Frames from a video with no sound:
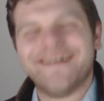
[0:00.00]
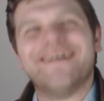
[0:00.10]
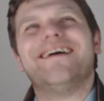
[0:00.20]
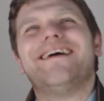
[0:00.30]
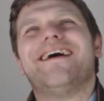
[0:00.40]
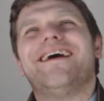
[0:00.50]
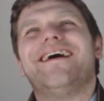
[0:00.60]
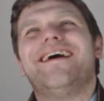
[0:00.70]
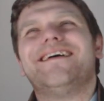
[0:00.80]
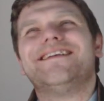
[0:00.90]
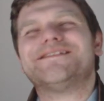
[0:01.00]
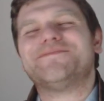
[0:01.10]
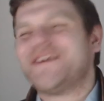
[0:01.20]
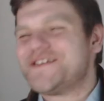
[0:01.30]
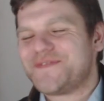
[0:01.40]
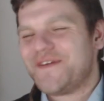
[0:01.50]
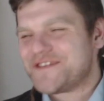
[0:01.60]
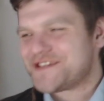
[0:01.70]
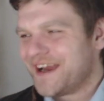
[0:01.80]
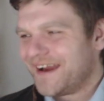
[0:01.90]
there's a bunch
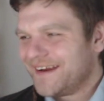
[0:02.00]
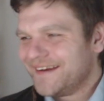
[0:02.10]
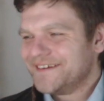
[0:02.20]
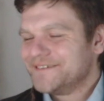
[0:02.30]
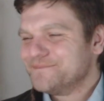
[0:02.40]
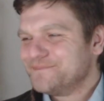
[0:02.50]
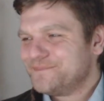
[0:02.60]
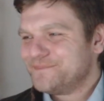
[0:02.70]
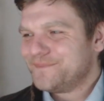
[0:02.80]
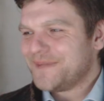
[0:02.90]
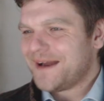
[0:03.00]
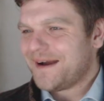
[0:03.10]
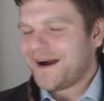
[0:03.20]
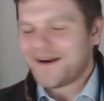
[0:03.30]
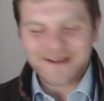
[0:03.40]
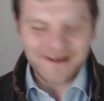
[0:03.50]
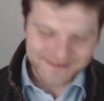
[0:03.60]
of other shit. Oh